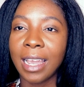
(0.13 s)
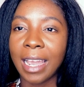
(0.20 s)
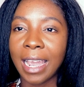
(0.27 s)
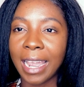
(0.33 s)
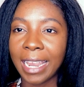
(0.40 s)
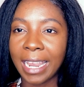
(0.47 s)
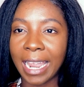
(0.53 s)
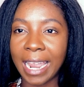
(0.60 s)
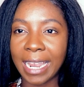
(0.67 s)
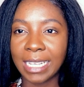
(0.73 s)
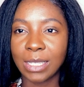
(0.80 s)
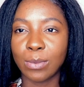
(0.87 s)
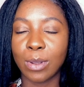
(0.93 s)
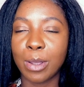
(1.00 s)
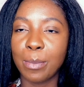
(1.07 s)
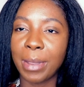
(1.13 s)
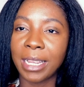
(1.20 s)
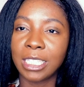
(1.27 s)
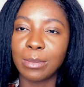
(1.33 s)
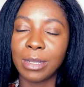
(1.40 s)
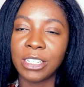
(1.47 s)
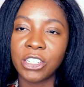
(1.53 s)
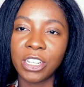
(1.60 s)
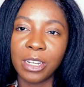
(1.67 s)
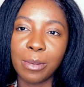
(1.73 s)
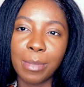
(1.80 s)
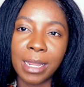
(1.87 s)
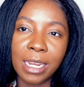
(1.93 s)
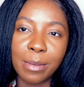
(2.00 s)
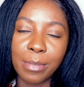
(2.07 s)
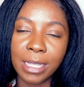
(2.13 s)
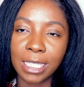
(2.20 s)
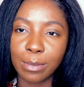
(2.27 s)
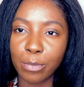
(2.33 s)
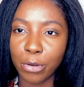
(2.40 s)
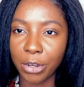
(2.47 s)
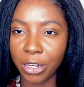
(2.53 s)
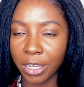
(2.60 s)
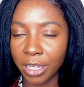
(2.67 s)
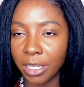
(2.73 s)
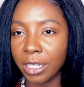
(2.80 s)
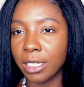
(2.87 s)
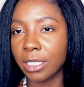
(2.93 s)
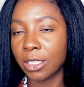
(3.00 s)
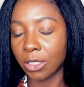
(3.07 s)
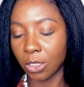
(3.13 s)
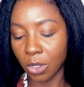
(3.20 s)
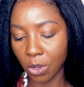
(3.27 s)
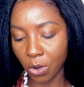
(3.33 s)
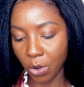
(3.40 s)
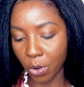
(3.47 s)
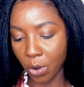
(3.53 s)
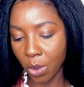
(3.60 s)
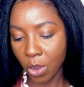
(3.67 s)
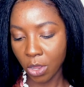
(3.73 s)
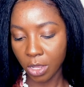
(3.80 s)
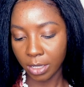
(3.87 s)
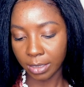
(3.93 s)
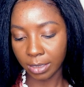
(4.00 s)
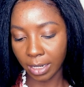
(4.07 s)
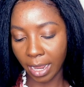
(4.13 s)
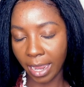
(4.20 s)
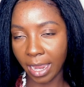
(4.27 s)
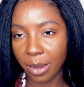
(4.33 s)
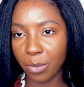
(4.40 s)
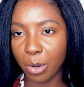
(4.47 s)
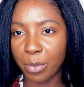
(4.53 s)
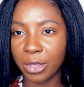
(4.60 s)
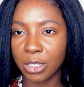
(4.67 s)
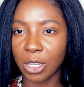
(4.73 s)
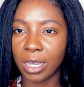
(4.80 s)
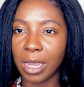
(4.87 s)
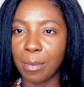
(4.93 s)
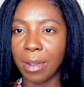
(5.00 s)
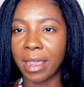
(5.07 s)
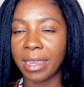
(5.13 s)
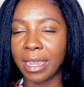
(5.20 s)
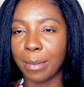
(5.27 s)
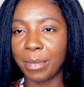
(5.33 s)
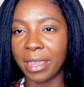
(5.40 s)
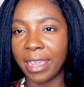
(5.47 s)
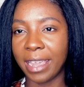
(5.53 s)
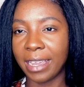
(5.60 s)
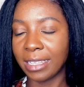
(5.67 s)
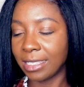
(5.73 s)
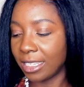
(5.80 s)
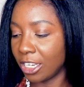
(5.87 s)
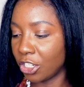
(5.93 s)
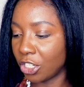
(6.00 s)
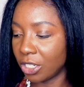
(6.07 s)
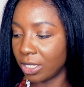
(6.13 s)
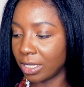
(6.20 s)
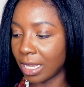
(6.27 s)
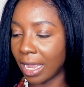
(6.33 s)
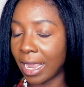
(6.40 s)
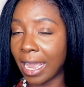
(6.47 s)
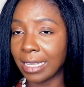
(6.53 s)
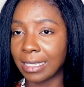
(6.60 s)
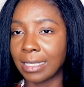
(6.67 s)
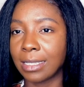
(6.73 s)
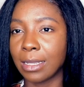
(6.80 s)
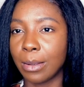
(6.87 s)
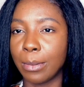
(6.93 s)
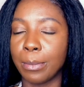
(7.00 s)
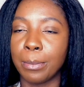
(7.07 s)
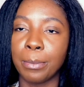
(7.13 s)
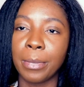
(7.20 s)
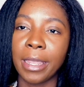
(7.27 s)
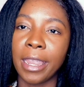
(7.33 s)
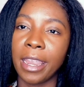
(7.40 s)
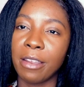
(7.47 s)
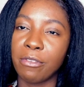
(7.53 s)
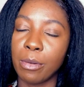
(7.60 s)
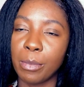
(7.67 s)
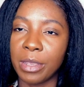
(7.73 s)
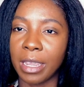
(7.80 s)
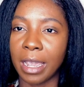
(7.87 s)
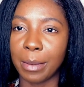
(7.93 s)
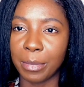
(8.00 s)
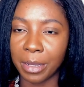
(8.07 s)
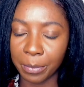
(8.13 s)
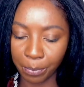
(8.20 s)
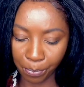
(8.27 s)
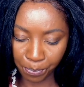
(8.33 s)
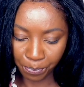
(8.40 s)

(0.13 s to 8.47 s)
Hi guys, welcome back to my channel. My name is Merty. So today we'll be talking about Yummy hair extensions. I got some hair from Yummy.